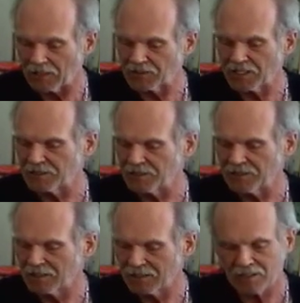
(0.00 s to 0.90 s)
and
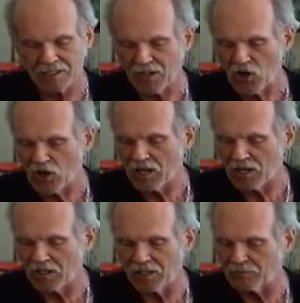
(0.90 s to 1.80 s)
then
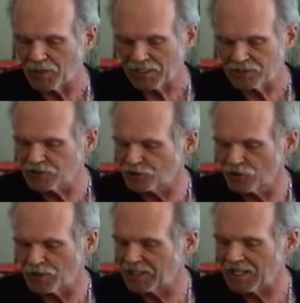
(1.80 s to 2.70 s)
making
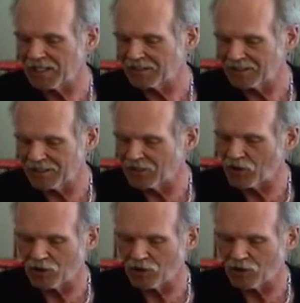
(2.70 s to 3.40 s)
sure we get